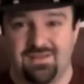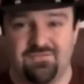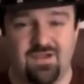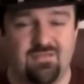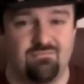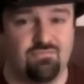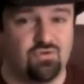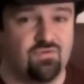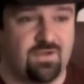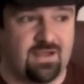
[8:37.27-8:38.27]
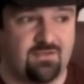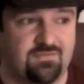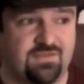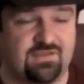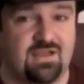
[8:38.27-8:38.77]
If I move out
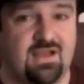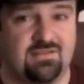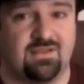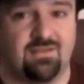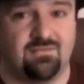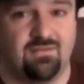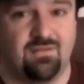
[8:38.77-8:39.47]
of this condo